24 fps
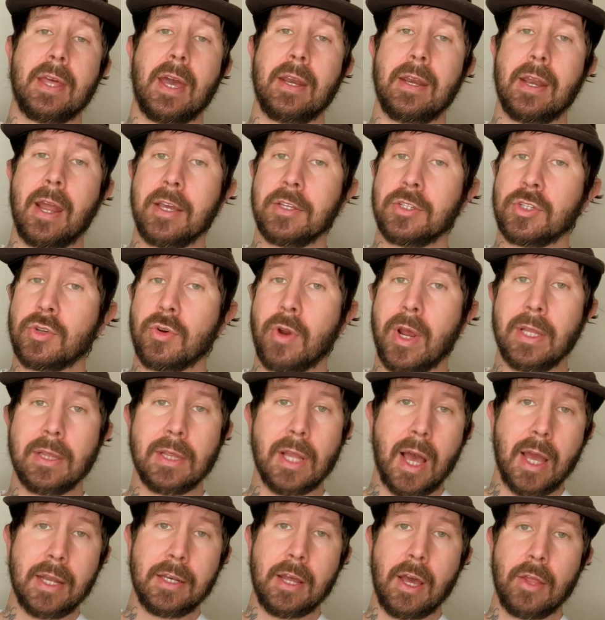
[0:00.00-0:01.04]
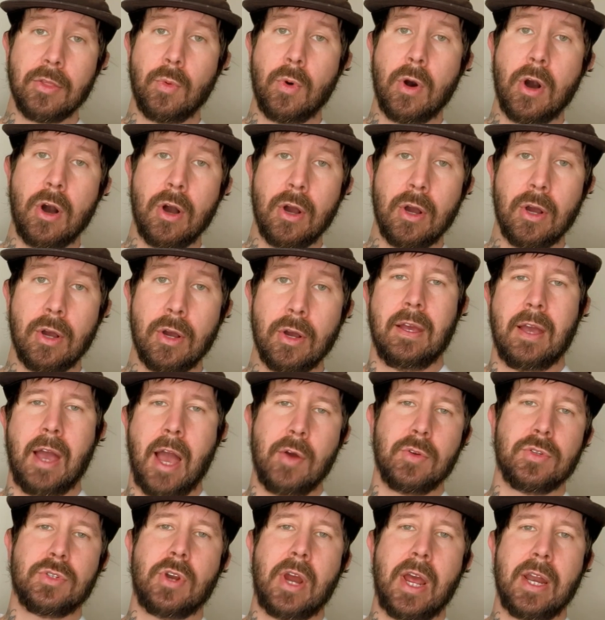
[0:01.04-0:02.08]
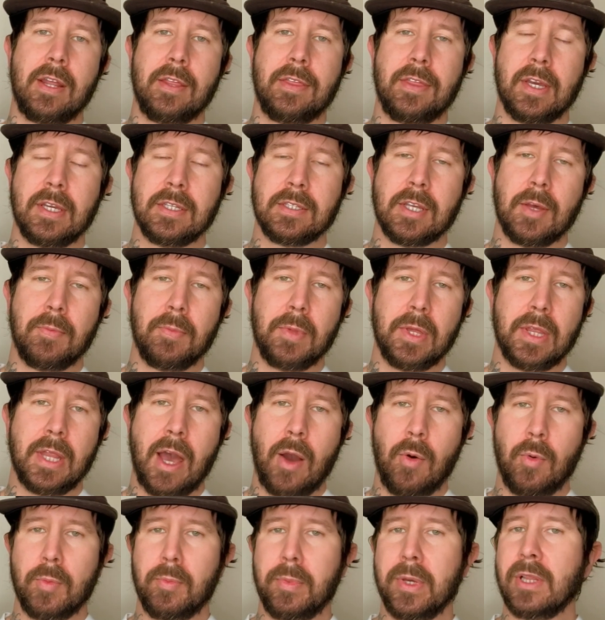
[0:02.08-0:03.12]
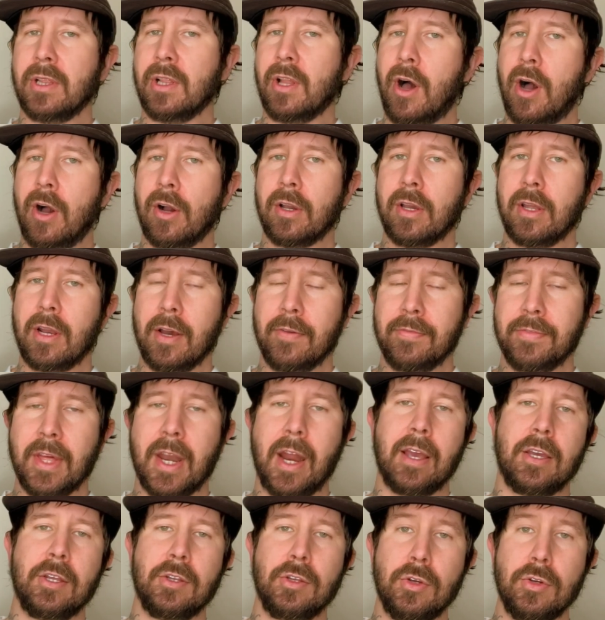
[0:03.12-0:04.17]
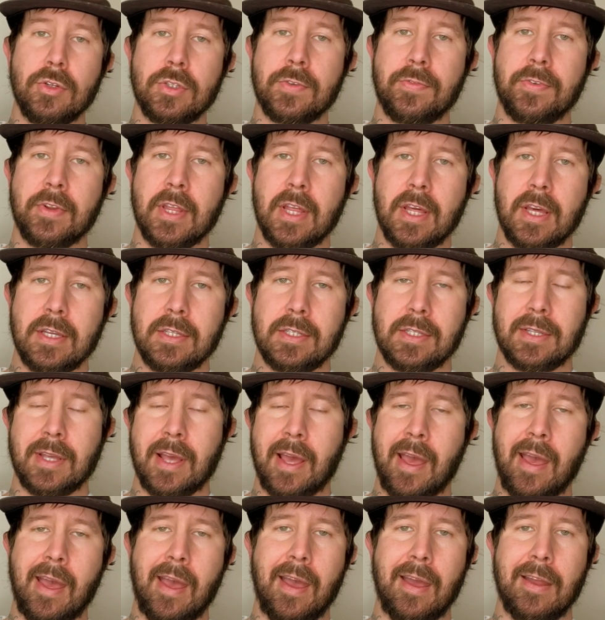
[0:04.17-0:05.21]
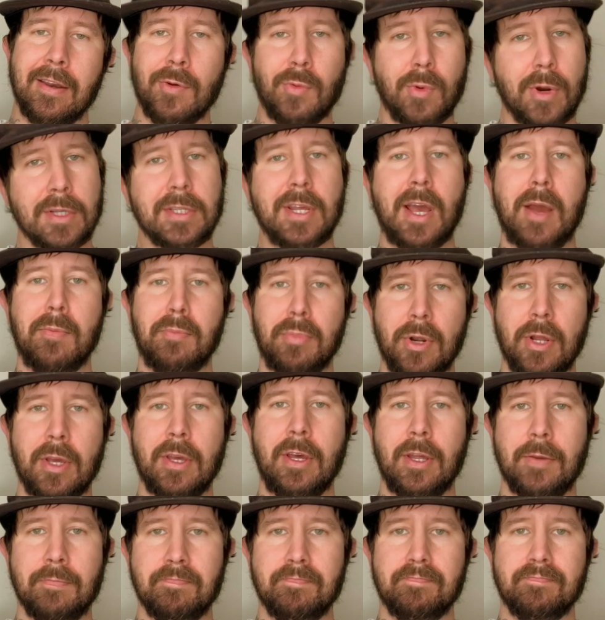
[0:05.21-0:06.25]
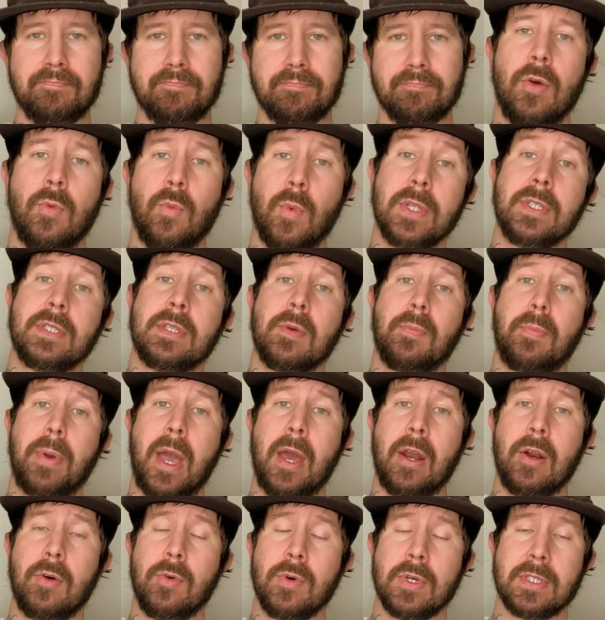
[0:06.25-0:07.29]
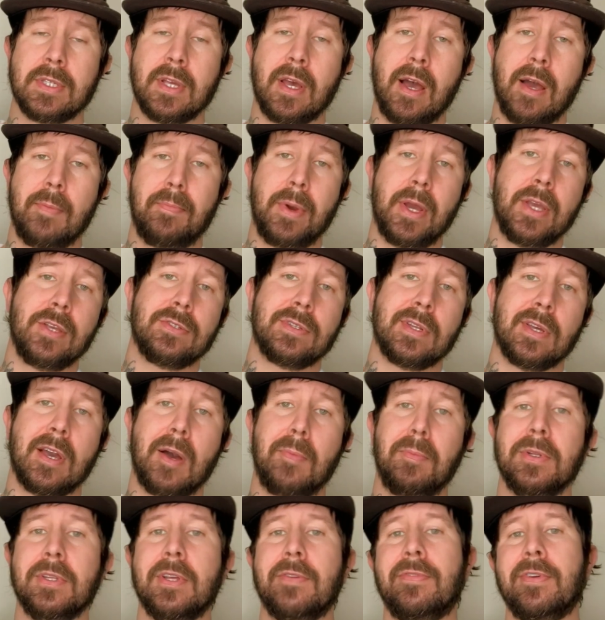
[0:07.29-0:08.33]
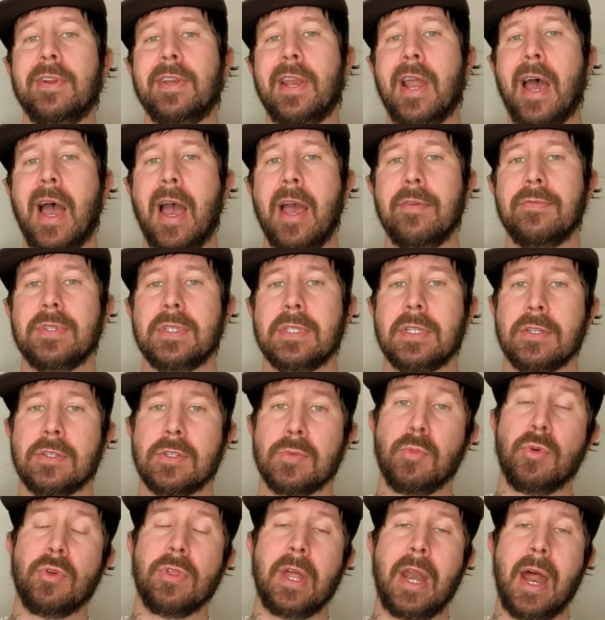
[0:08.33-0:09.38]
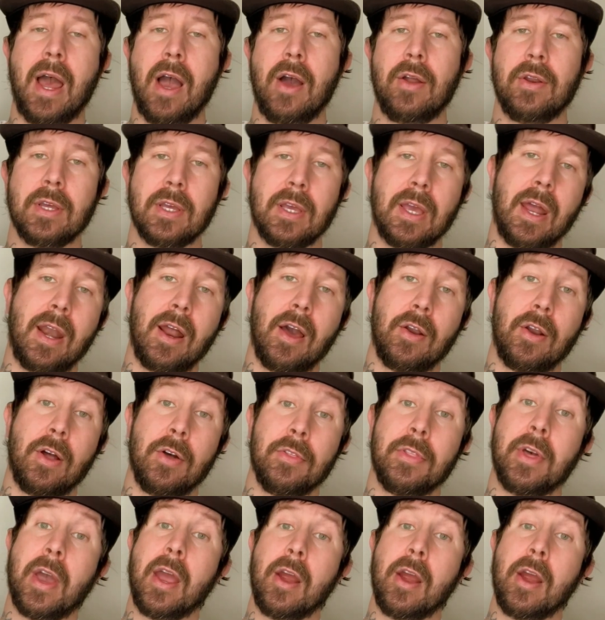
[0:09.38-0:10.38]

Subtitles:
that nice straight line down the wall. I was trying to think of something that would be long enough that I could use for this, and it worked out pretty good. Once the panel was up, I used a couple different knives to smooth it out and get out all the